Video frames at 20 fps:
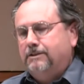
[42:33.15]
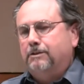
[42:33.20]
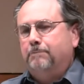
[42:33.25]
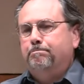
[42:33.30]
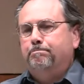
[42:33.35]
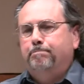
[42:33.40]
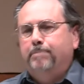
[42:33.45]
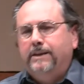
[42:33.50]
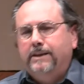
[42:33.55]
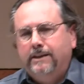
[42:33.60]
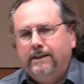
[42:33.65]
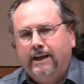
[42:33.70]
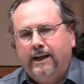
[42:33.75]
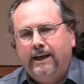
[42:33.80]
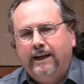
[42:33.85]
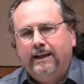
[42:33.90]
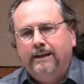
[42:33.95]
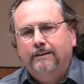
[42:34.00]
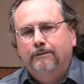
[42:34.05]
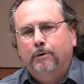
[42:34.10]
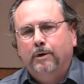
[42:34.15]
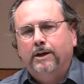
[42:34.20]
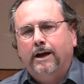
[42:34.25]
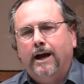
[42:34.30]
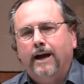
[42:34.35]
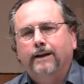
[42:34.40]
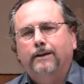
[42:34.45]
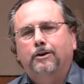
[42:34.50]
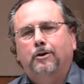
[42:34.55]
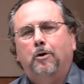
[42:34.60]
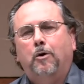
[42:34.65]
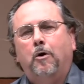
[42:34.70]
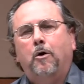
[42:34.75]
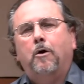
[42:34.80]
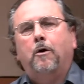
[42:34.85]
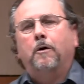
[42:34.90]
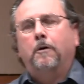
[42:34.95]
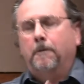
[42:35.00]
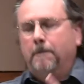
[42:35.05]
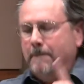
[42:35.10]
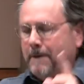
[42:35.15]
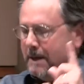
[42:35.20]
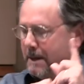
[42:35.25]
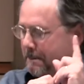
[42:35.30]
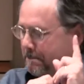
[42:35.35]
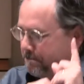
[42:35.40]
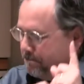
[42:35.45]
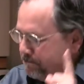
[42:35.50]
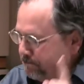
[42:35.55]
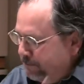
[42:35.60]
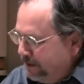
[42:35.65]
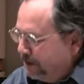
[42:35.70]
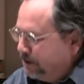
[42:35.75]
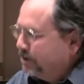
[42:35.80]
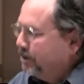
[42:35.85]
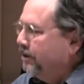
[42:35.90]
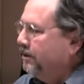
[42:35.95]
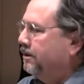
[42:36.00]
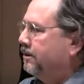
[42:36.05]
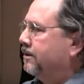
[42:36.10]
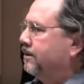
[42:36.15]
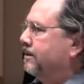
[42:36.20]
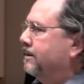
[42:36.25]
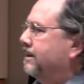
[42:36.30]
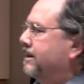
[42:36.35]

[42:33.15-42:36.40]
to being what I call missional